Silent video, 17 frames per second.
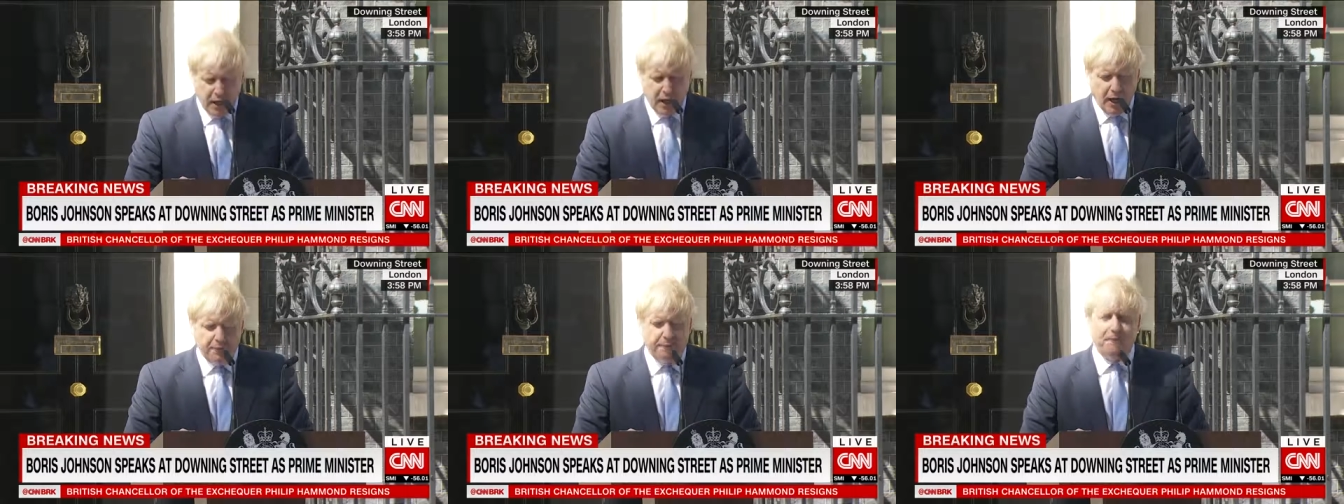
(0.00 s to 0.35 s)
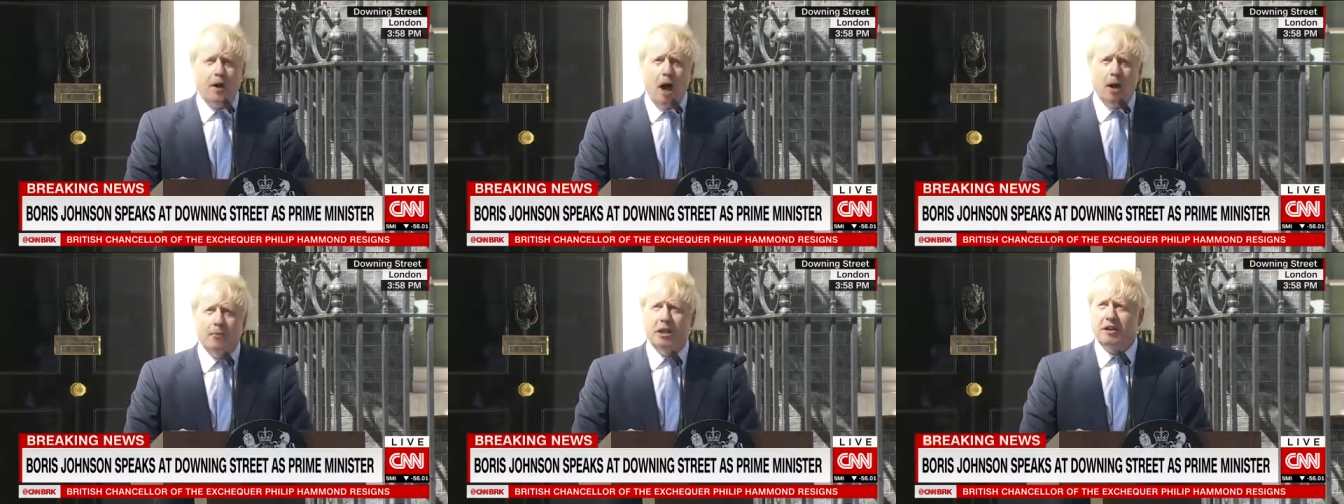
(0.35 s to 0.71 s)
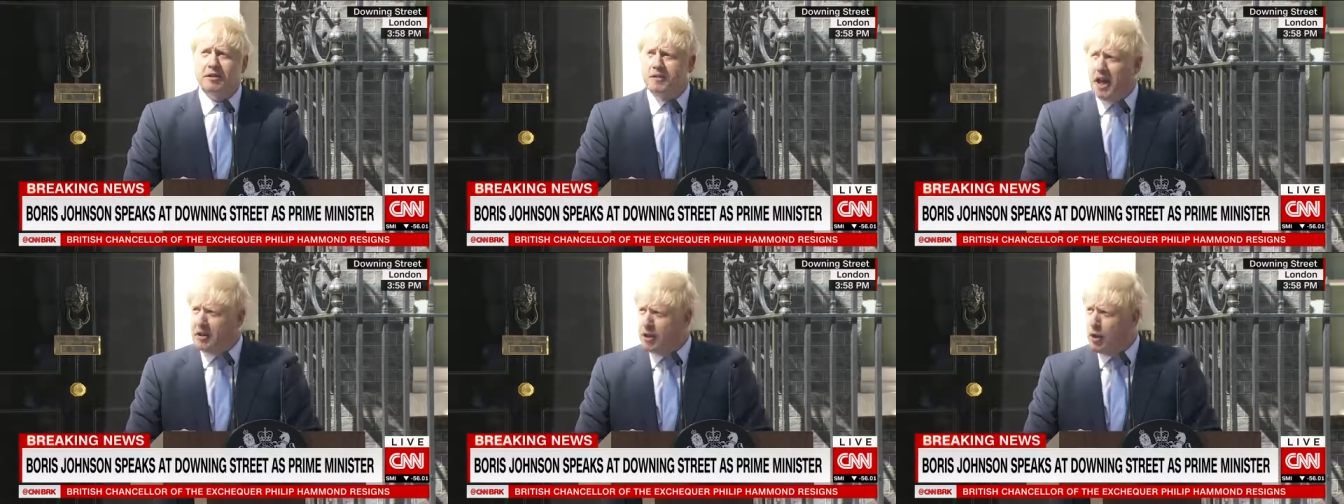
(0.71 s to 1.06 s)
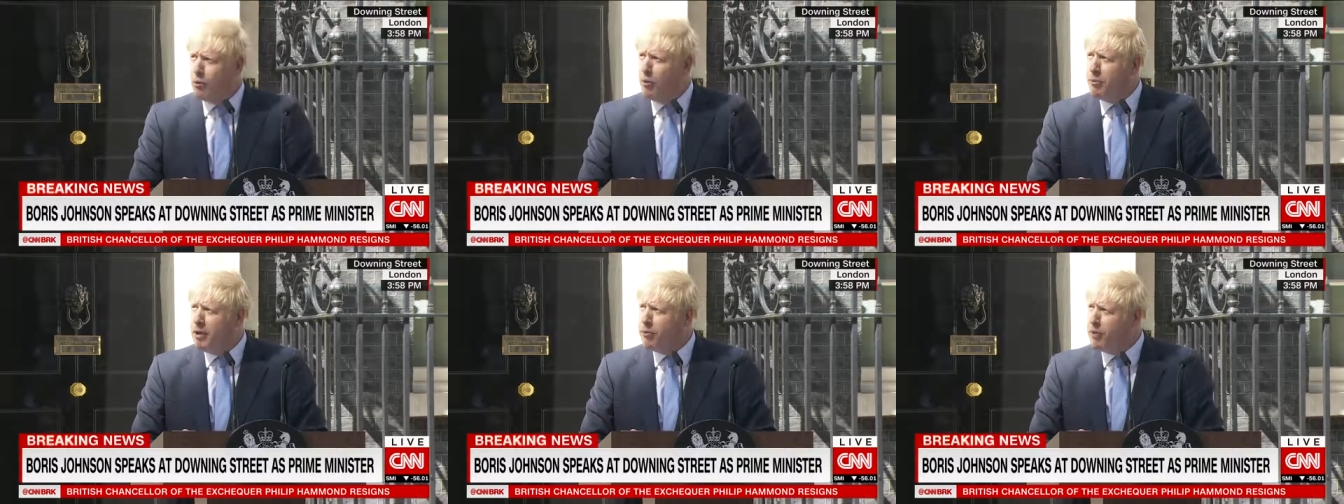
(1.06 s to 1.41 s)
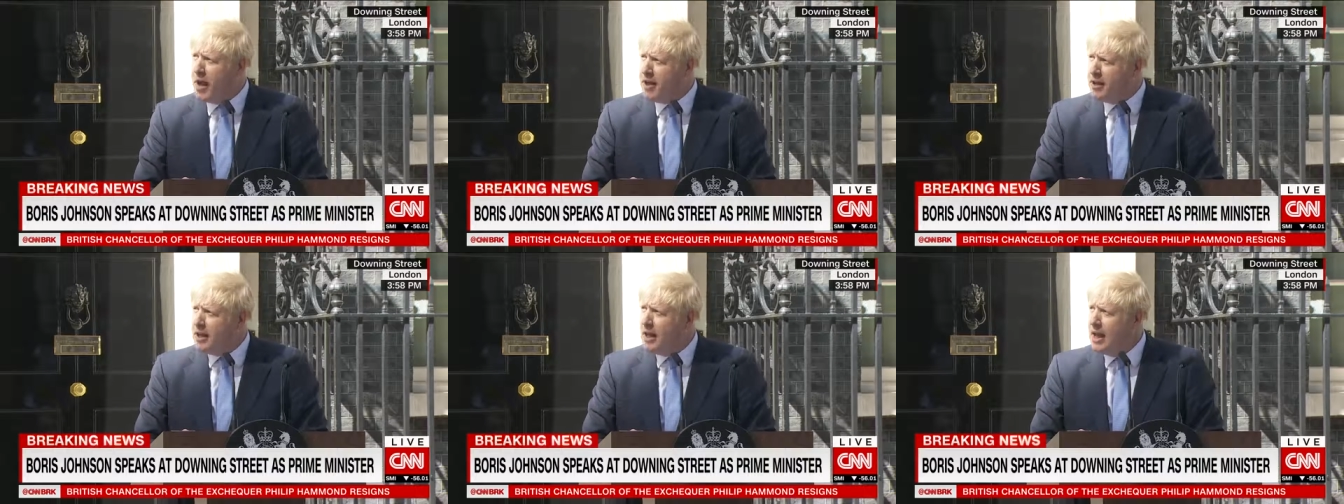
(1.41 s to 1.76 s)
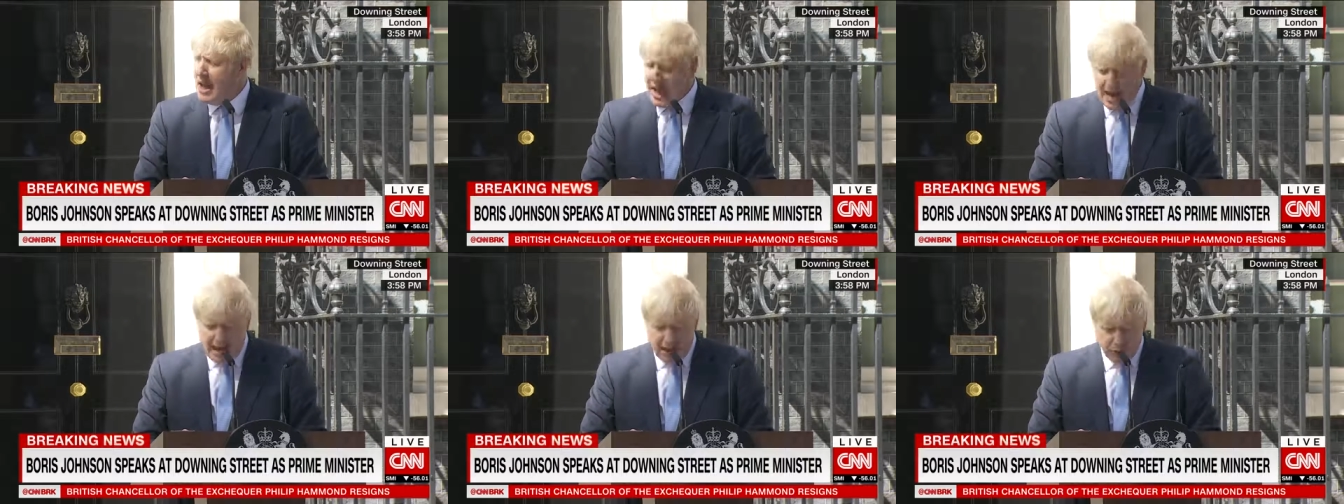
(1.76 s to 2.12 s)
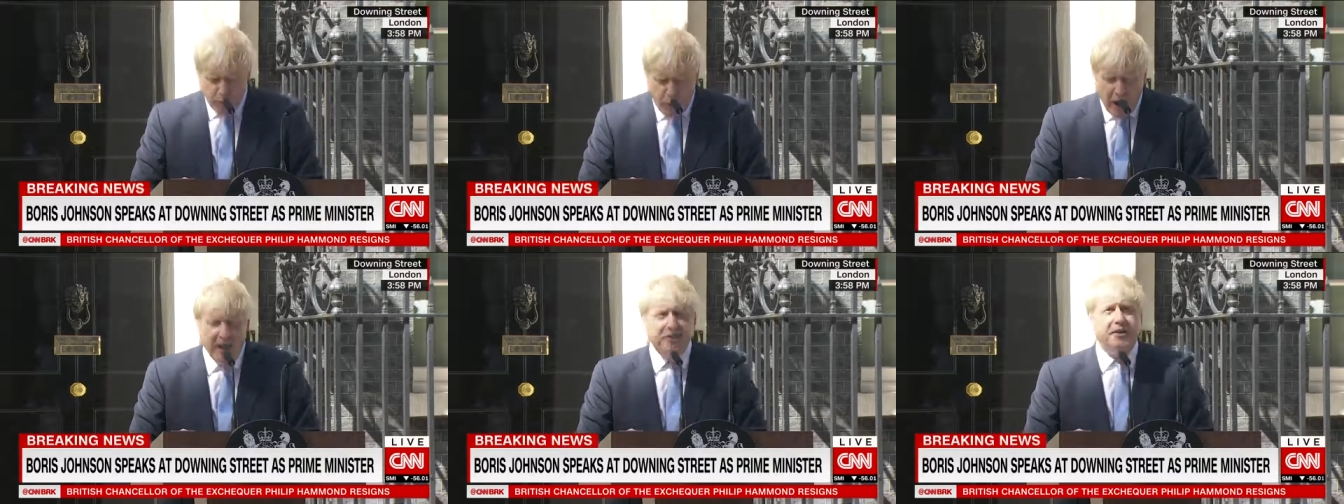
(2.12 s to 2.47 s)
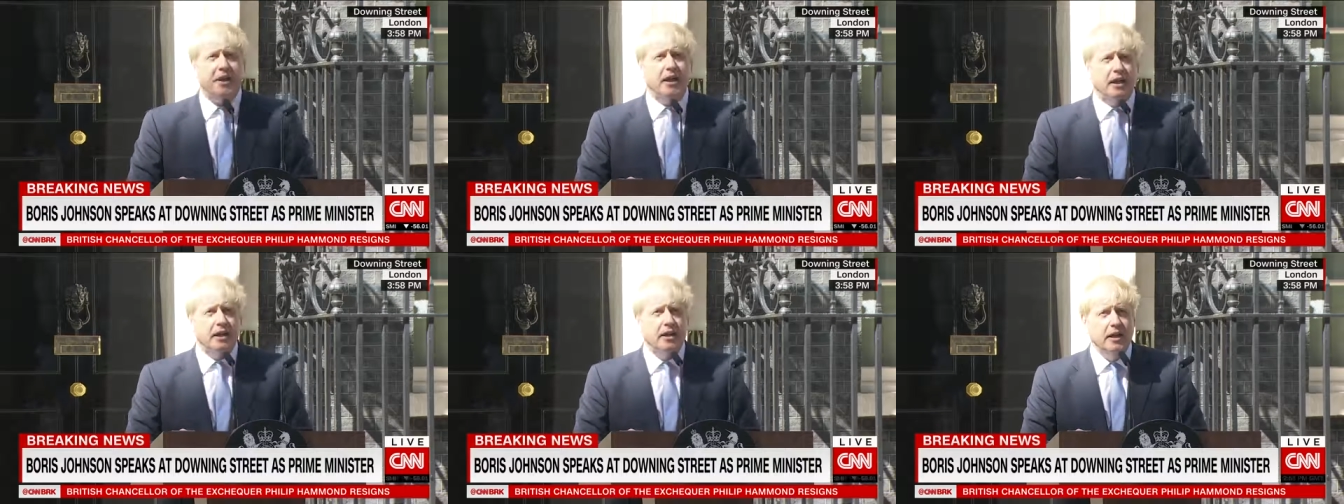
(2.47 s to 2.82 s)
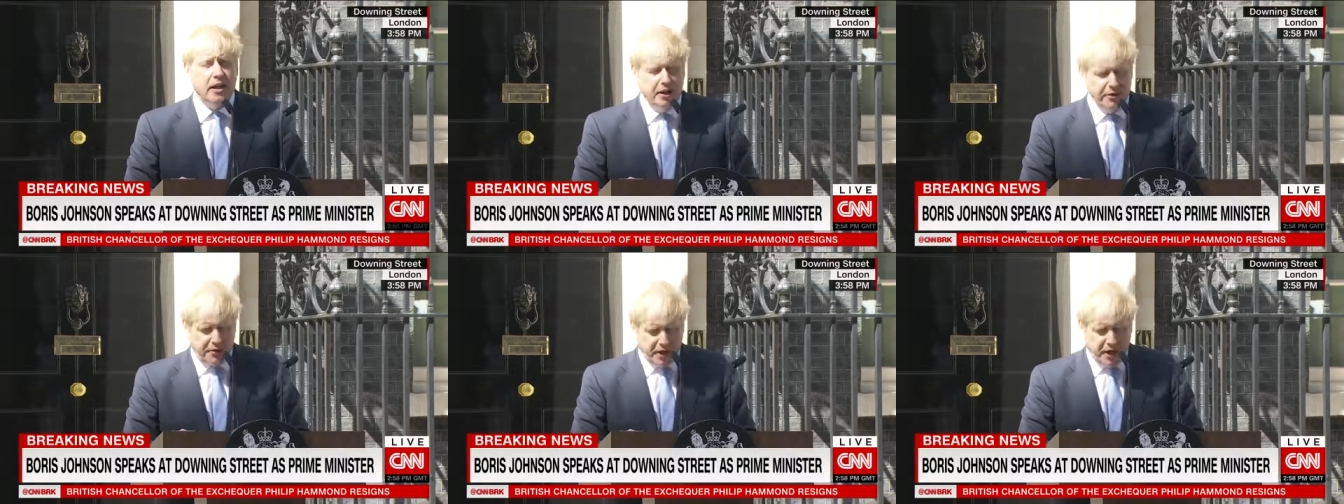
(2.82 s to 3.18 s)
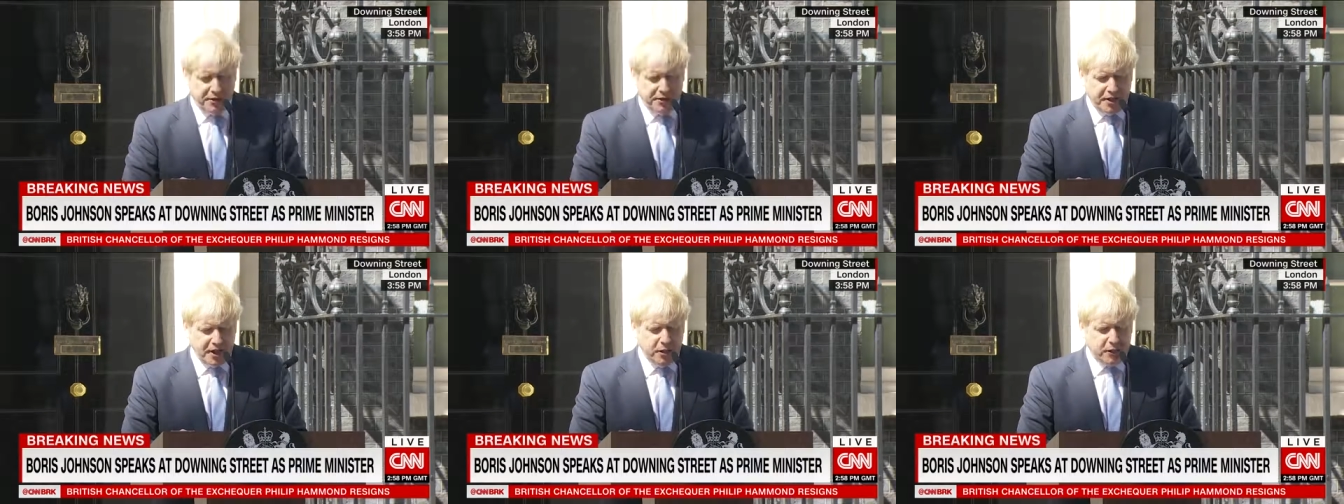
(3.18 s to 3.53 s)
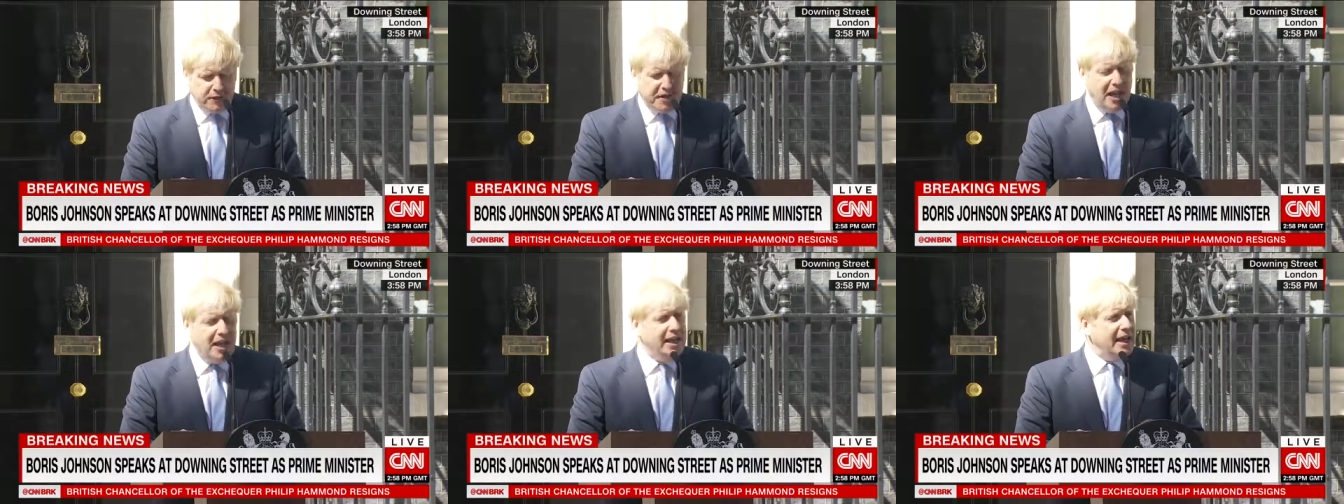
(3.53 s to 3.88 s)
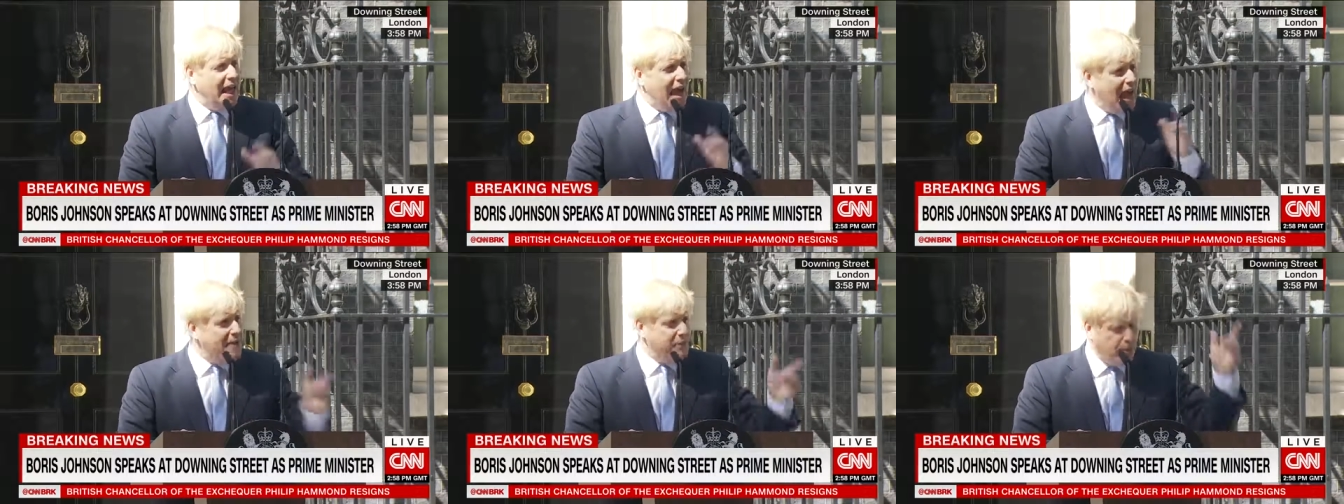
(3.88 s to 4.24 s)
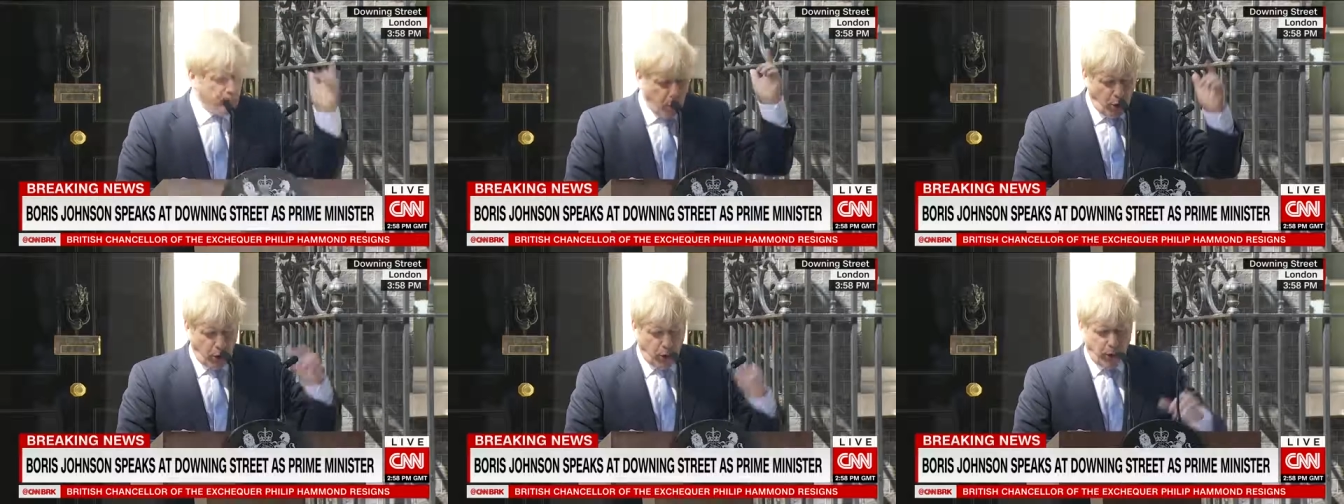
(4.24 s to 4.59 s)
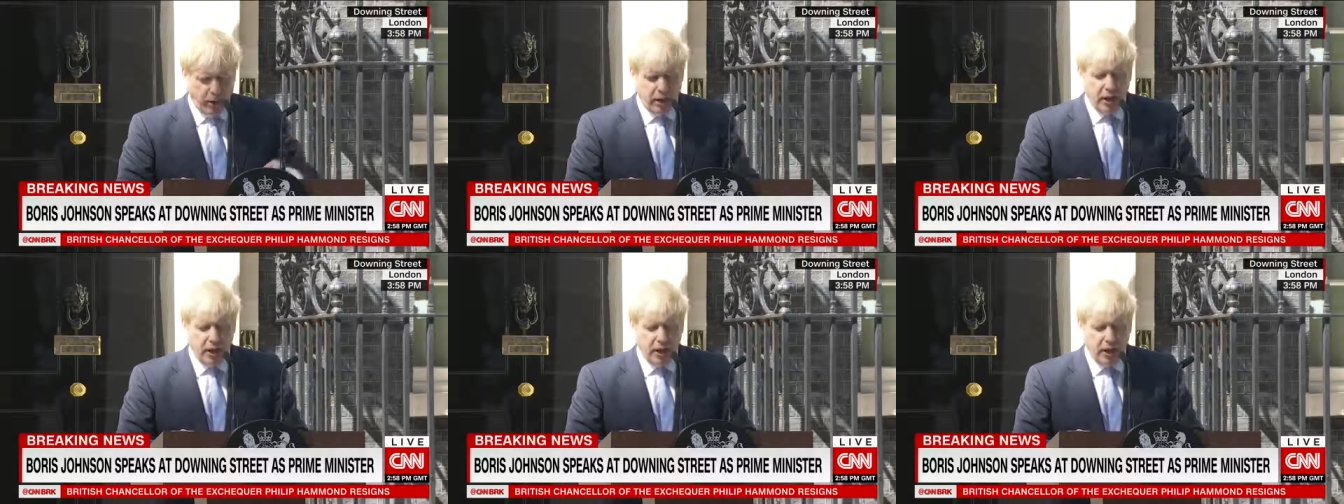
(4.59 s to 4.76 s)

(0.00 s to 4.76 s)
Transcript: and farming sector will be ready and waiting to continue selling ever more,